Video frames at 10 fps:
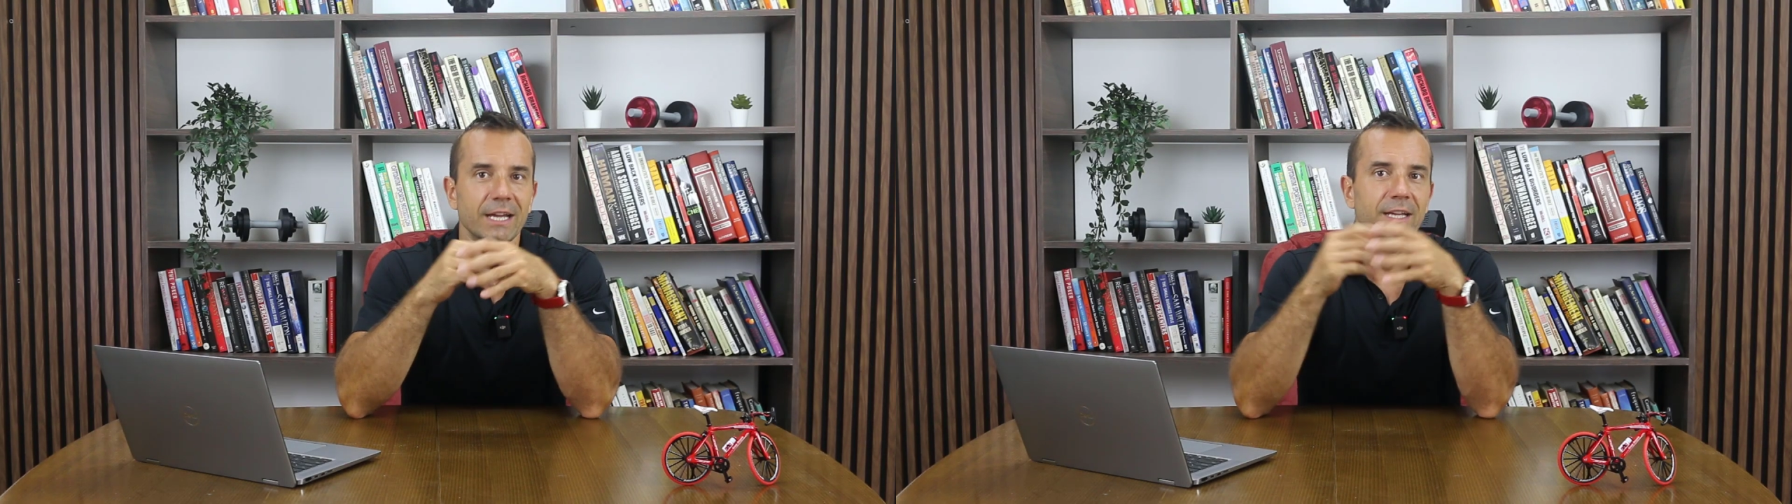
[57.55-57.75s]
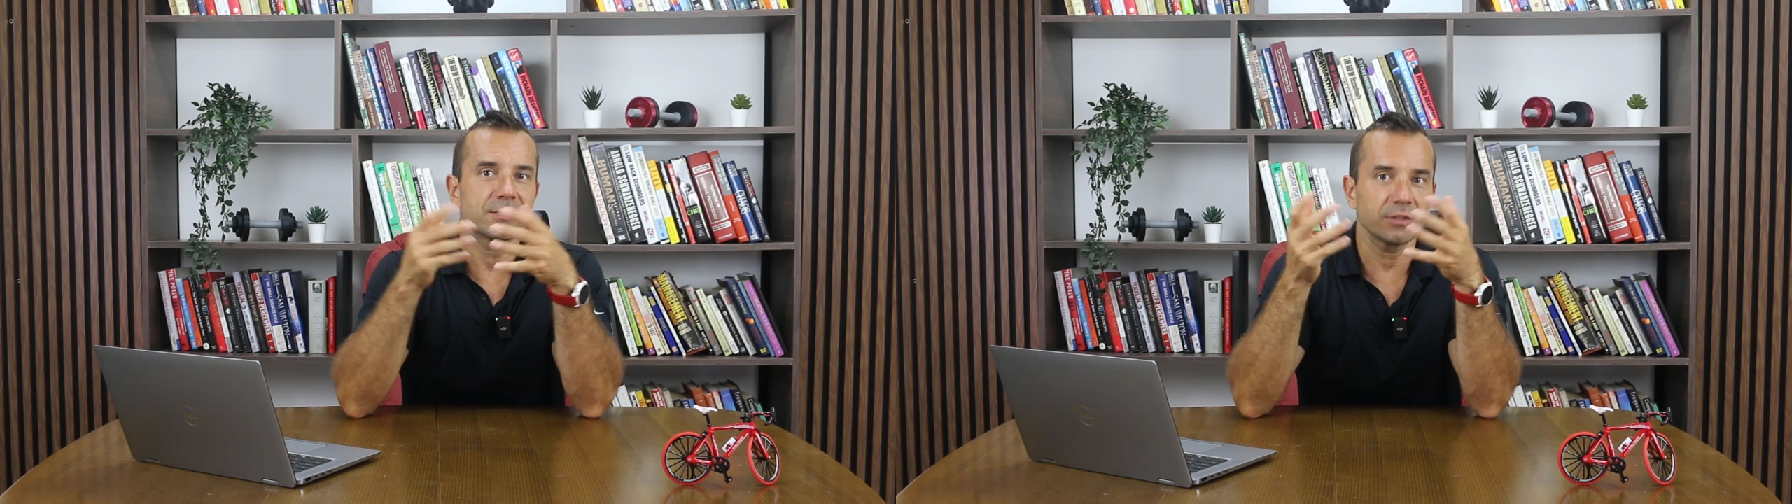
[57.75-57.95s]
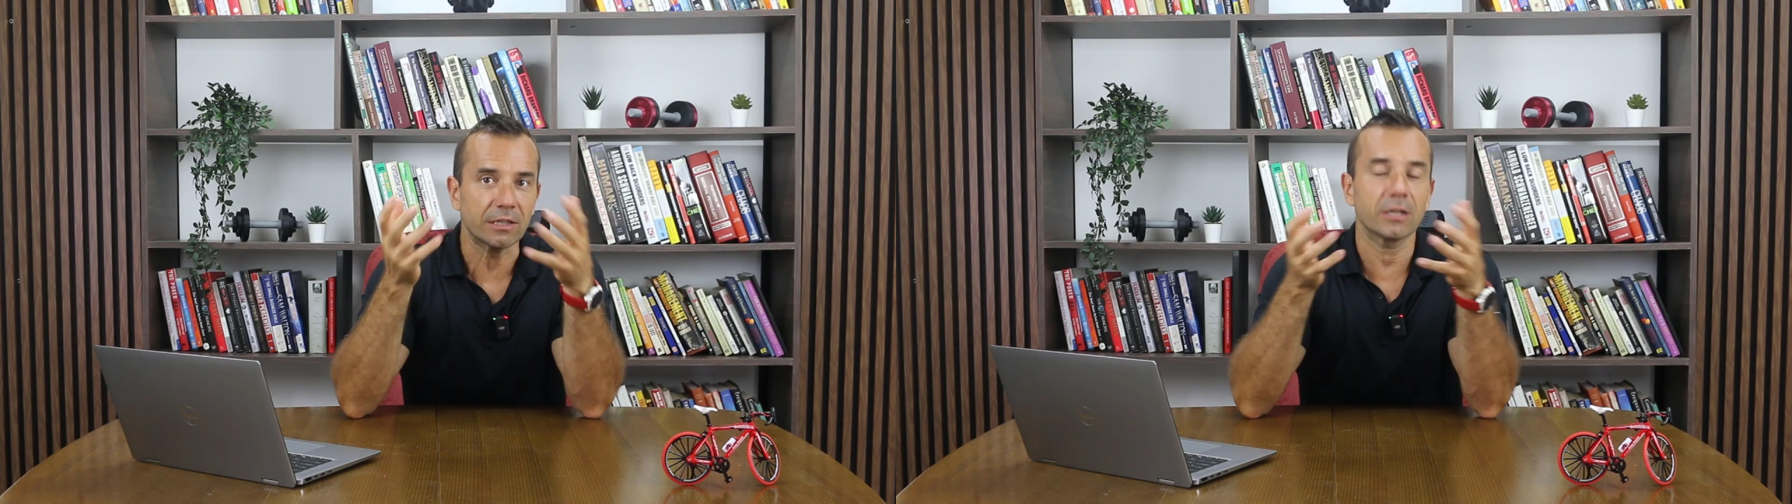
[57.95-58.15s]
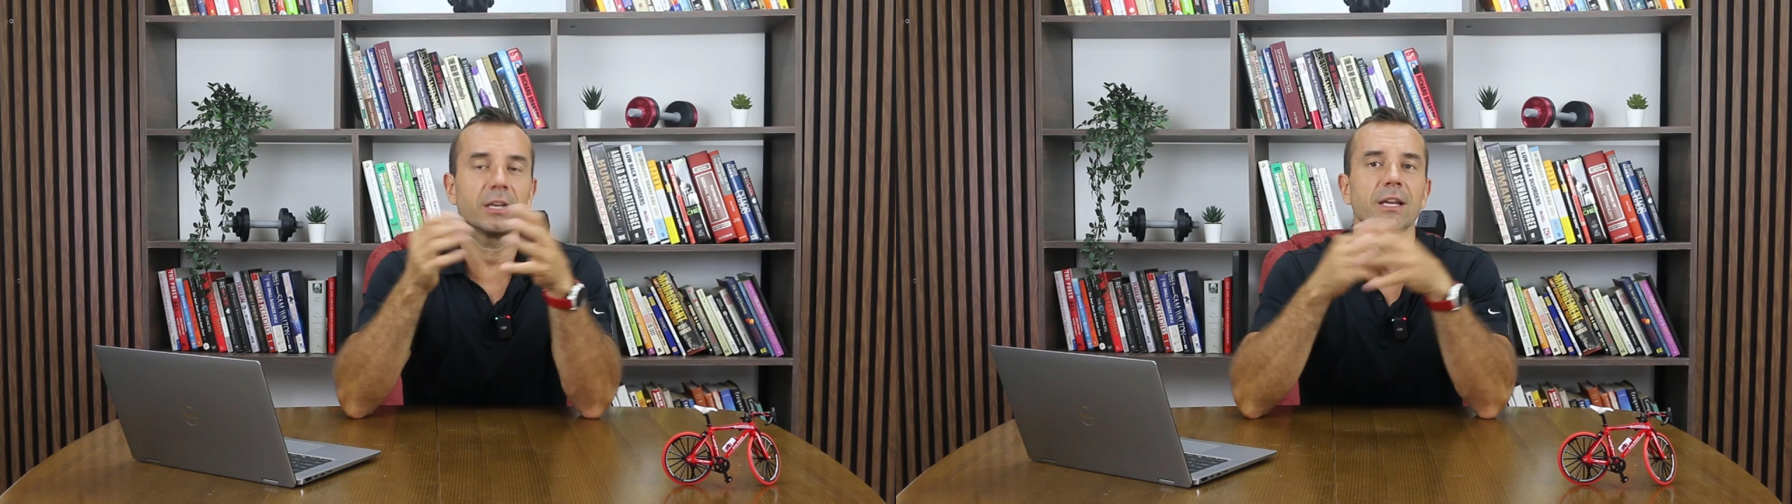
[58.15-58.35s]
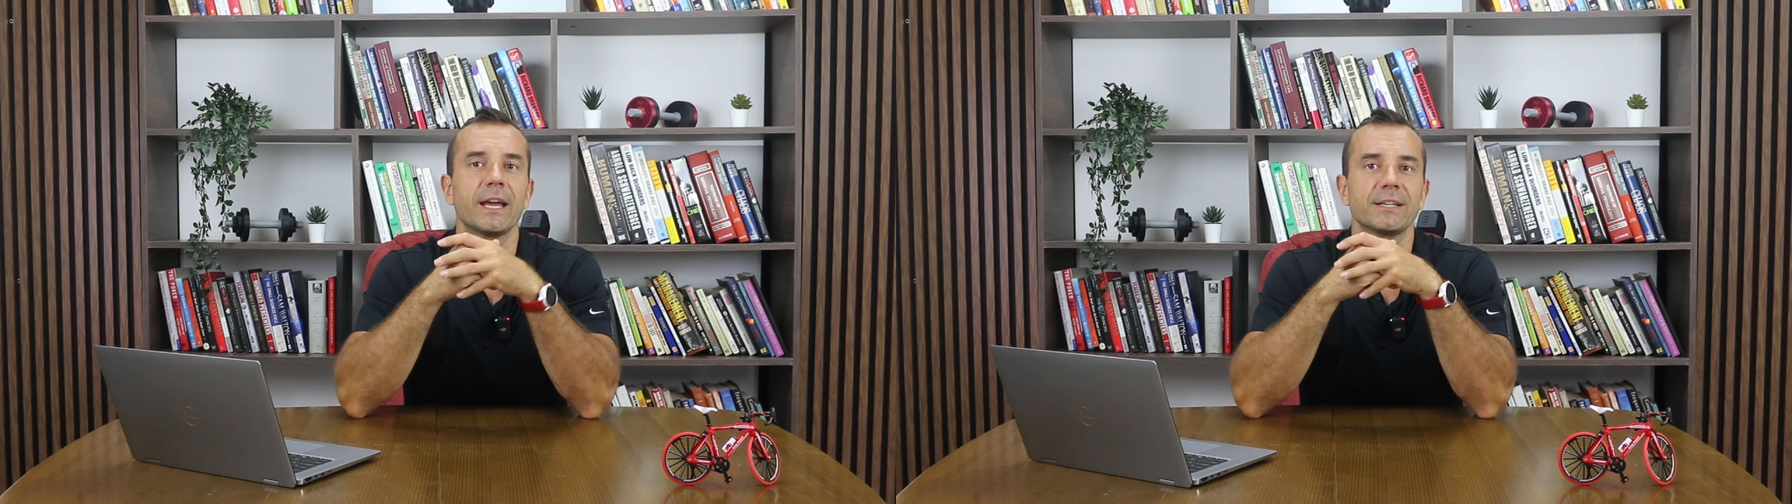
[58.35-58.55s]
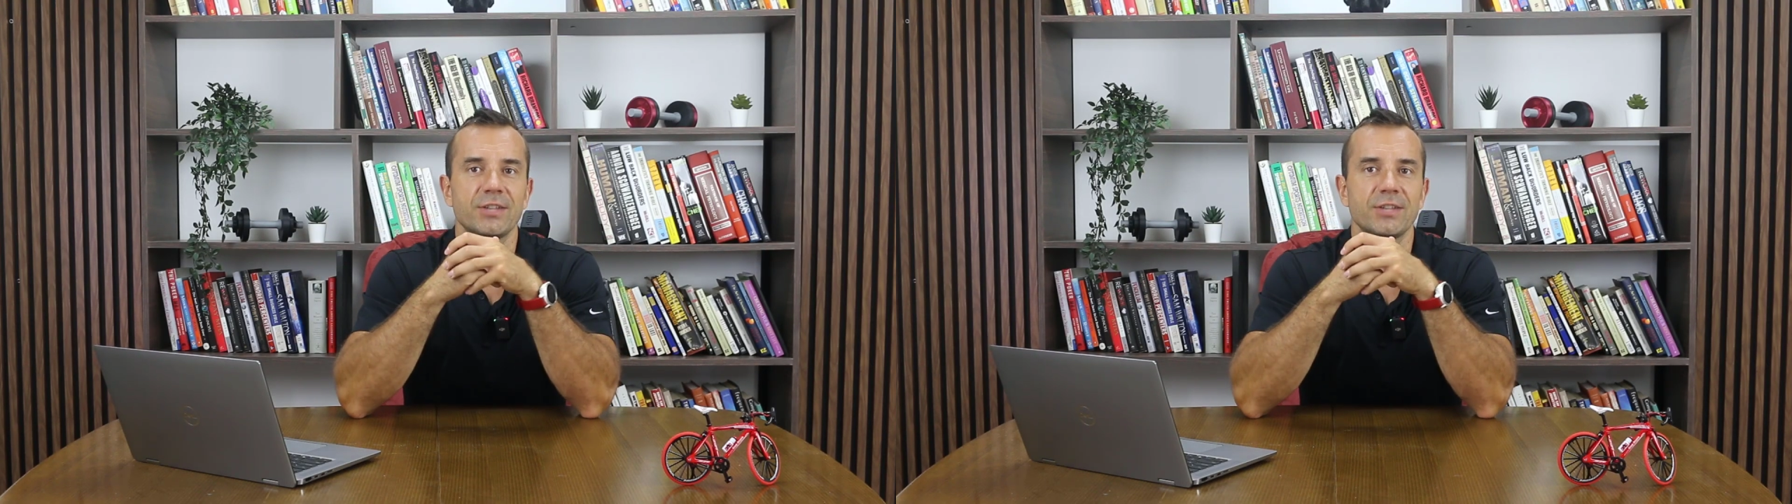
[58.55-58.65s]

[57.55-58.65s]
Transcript: It's literally like